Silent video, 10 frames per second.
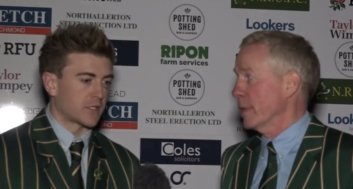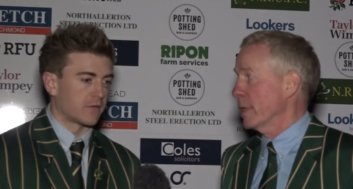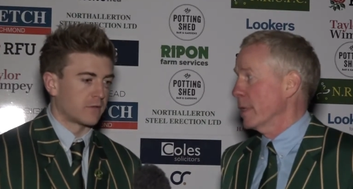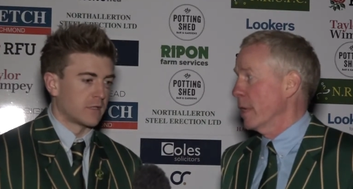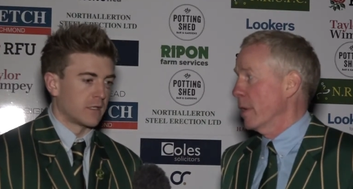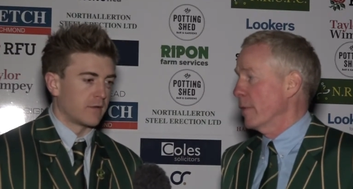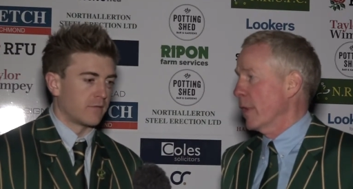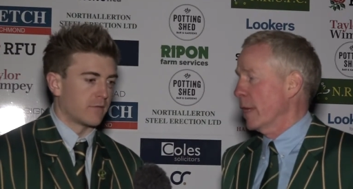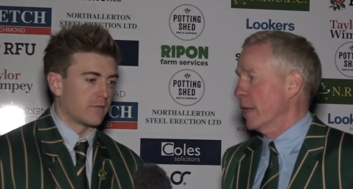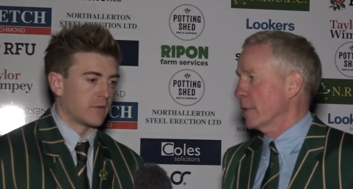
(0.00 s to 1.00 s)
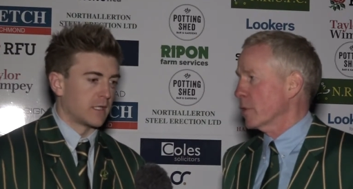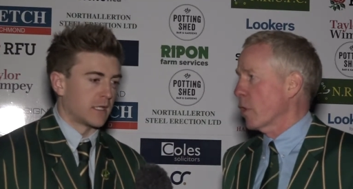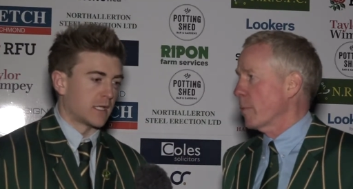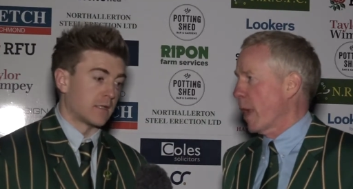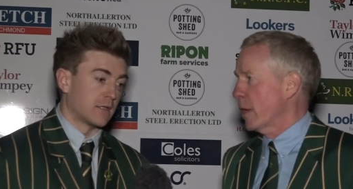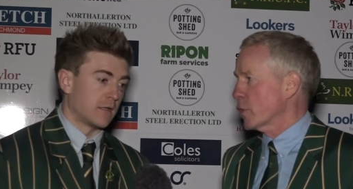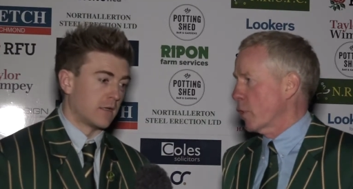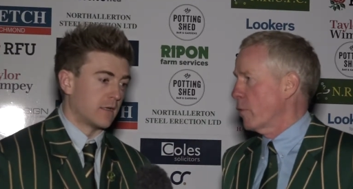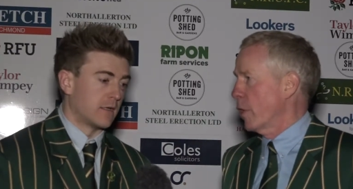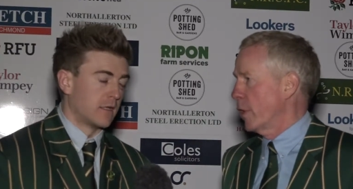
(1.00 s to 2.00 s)
Speaker 1: tough. You know, they uh, strong players,
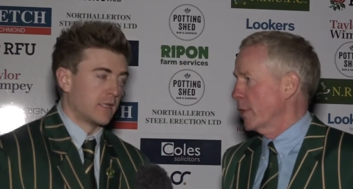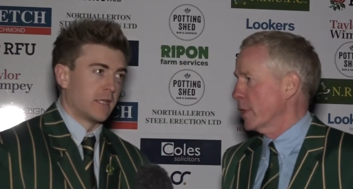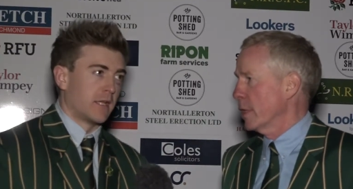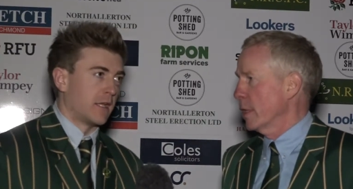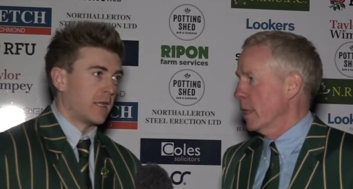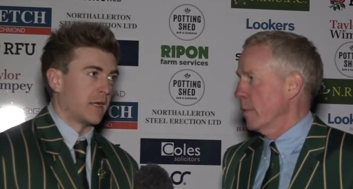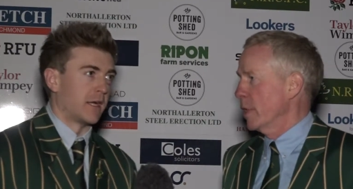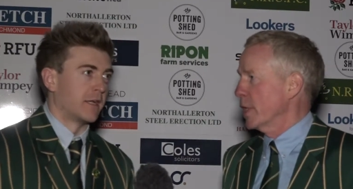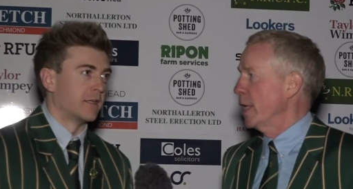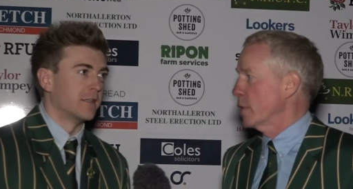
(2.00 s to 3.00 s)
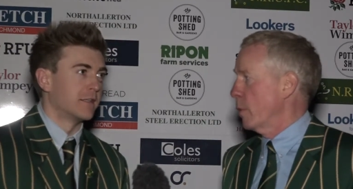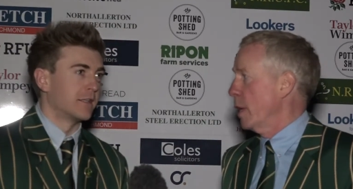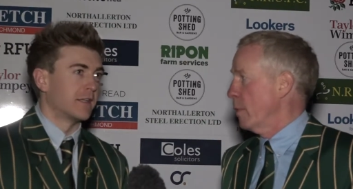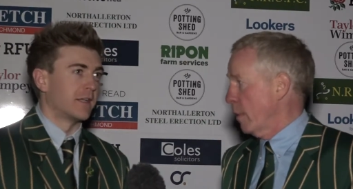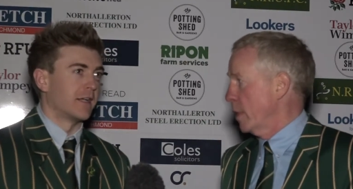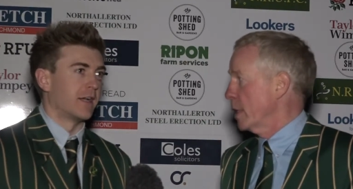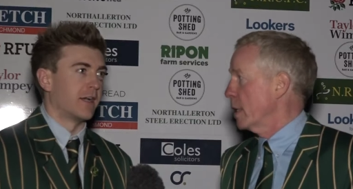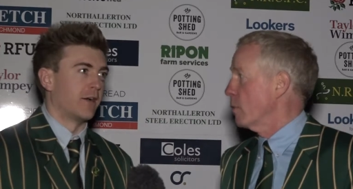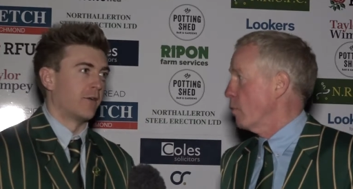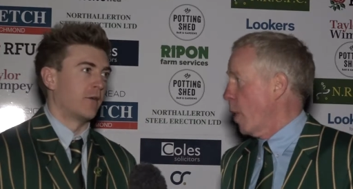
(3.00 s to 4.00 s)
strong runners and we sneaked a win. Well, we
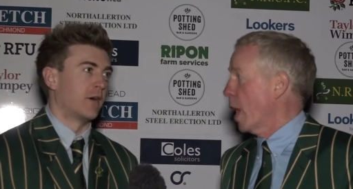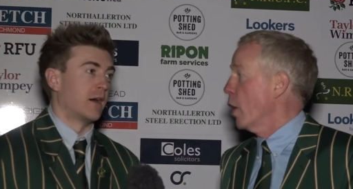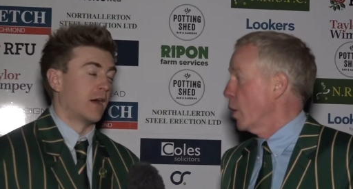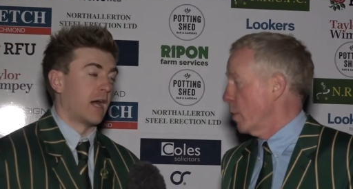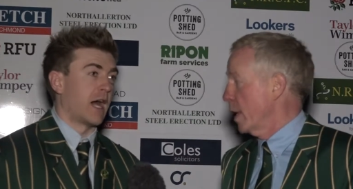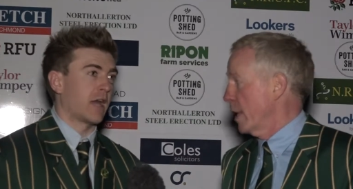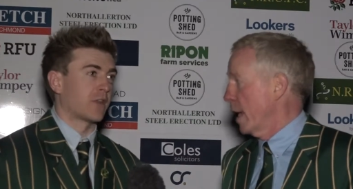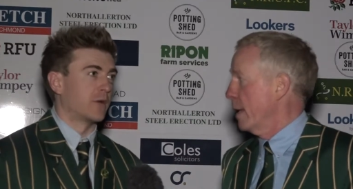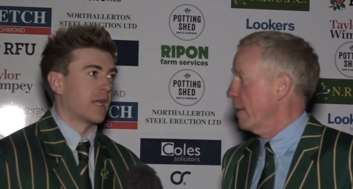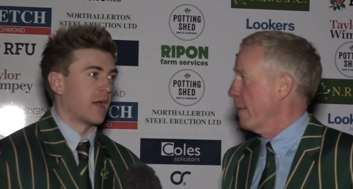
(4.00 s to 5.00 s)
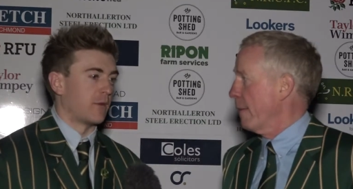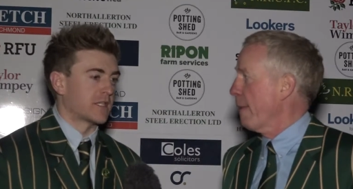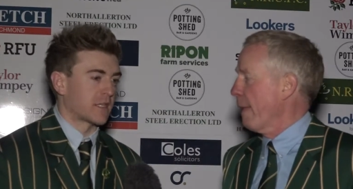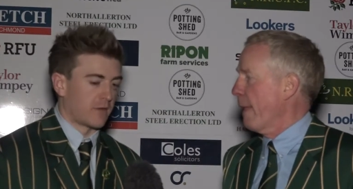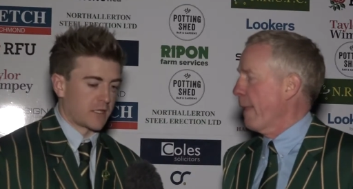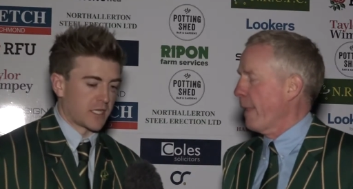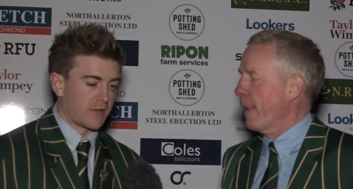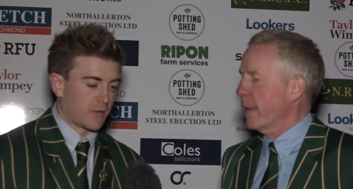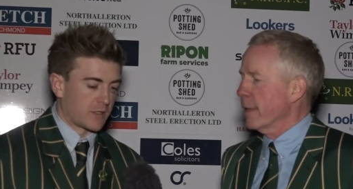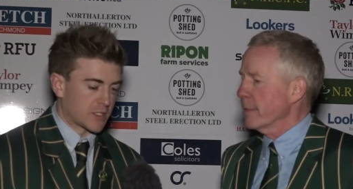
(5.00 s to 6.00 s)
did a well-earned win. I there. thought, yeah, we deserve yeah.
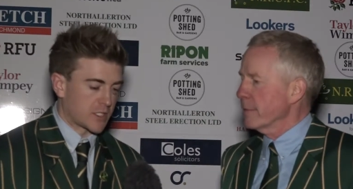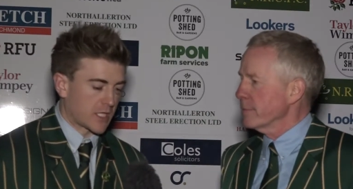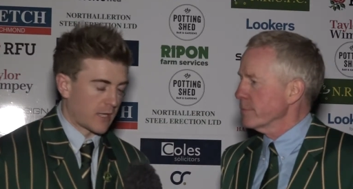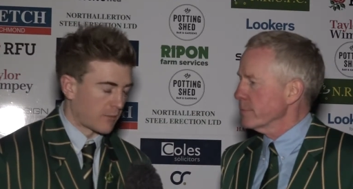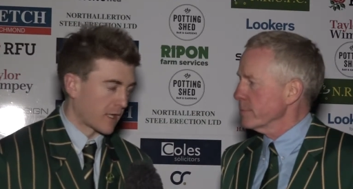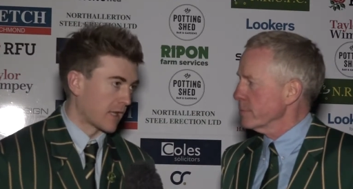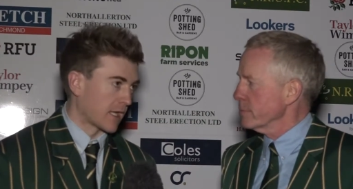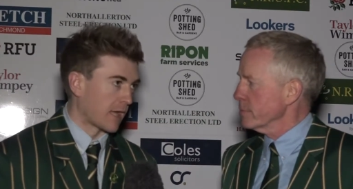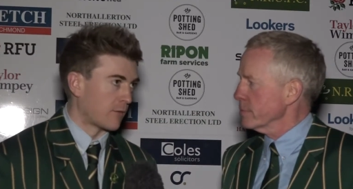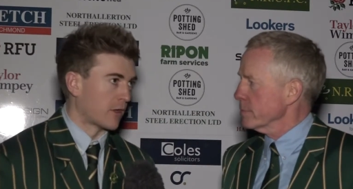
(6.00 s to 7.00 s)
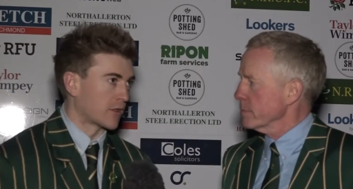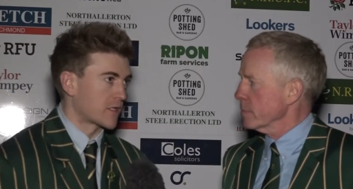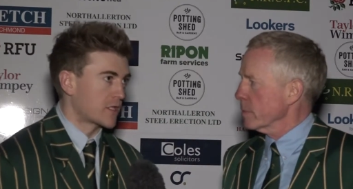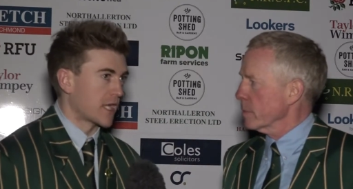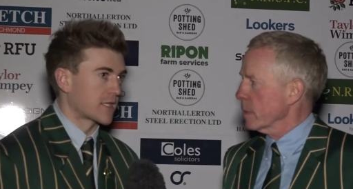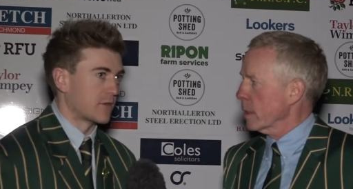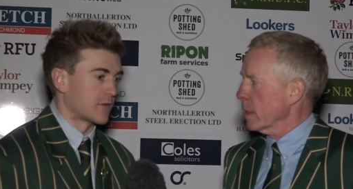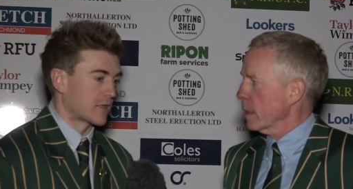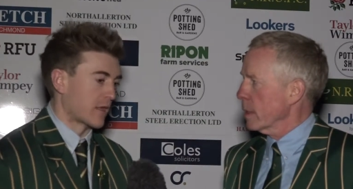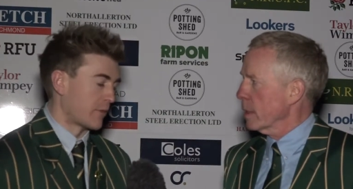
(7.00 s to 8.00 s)
a win.
Speaker 2: Just a shame again that game we lost Jez,
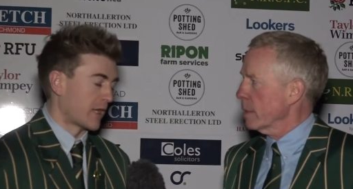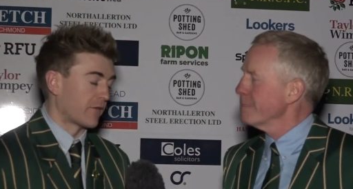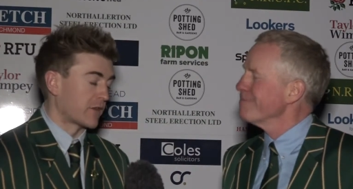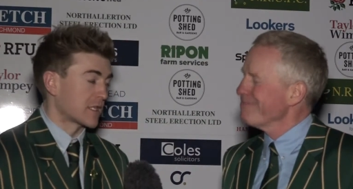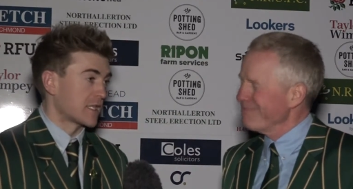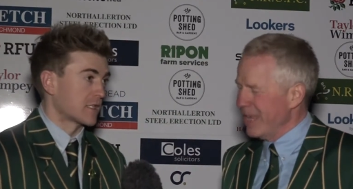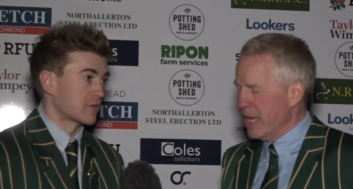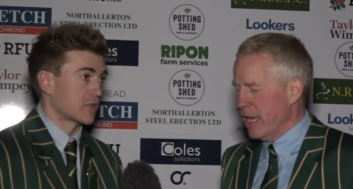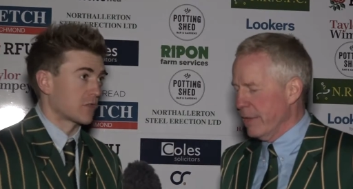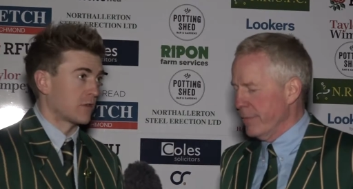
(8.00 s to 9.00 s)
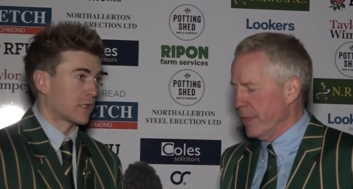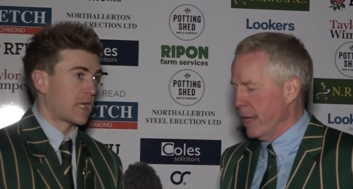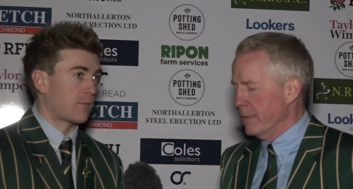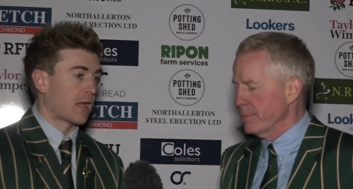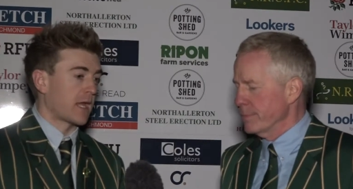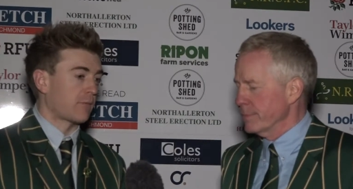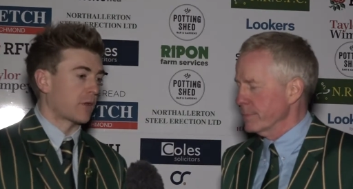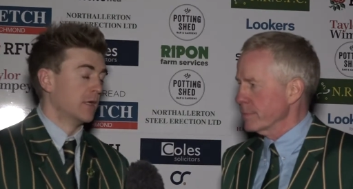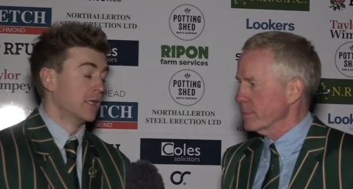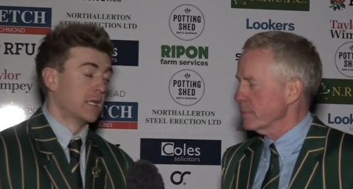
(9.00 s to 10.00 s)
who's uh, been out for the season as a result, a yeah. key player.
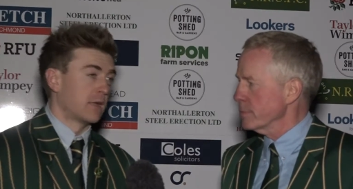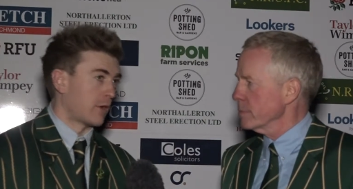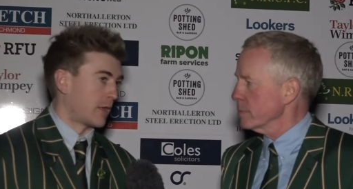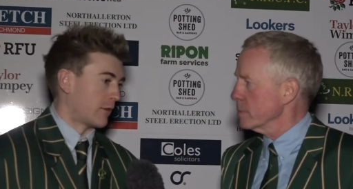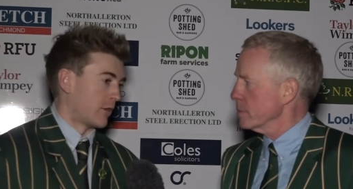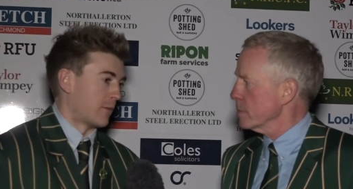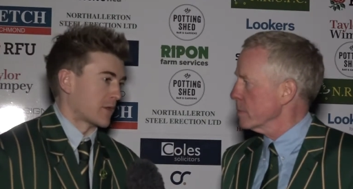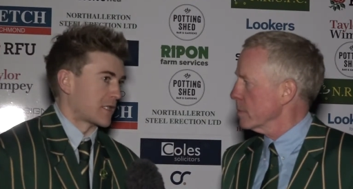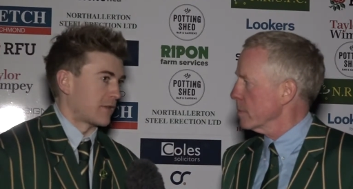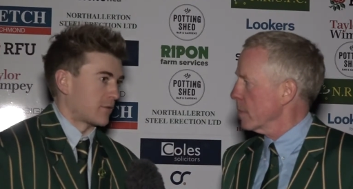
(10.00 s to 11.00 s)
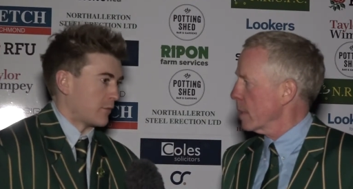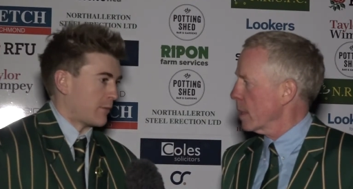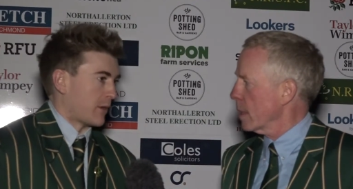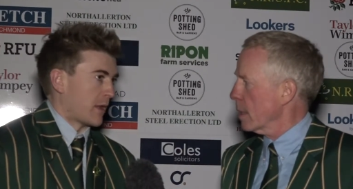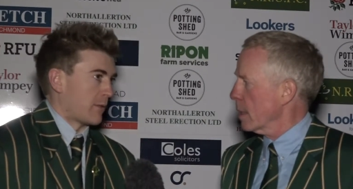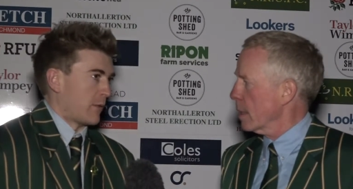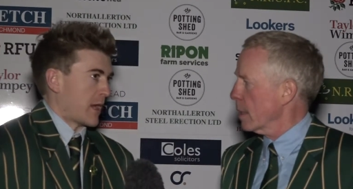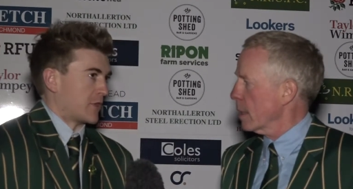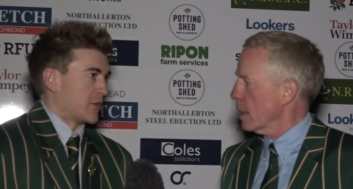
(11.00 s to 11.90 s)
But uh, on the positives, we beat Wetherby. We hadn't